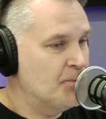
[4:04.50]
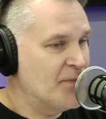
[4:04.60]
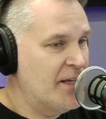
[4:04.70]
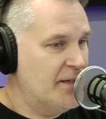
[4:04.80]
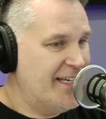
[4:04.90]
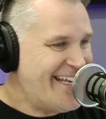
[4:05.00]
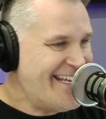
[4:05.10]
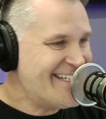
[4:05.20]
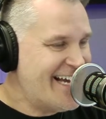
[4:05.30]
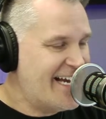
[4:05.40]
that
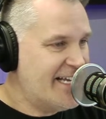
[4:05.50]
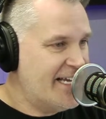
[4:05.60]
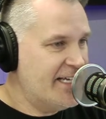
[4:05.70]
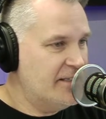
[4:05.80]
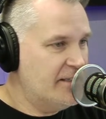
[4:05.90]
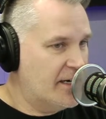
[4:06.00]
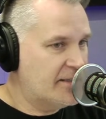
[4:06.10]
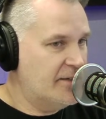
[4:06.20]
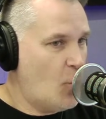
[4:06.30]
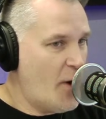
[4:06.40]
he's not getting
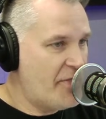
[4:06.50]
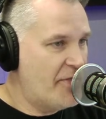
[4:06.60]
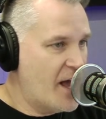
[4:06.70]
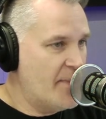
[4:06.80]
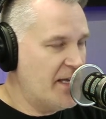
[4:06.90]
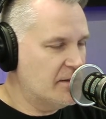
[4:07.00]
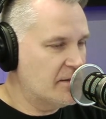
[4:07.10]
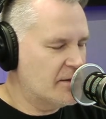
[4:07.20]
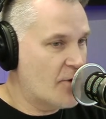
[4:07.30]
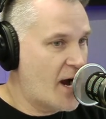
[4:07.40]
inducted with them into
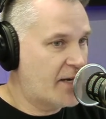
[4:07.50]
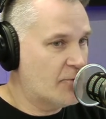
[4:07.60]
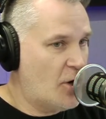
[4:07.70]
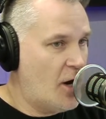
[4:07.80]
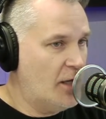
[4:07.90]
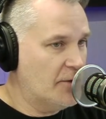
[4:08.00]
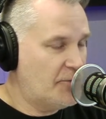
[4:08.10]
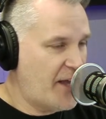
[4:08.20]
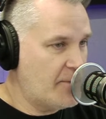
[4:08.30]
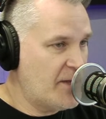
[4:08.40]
the Rock and Roll Hall of Fame.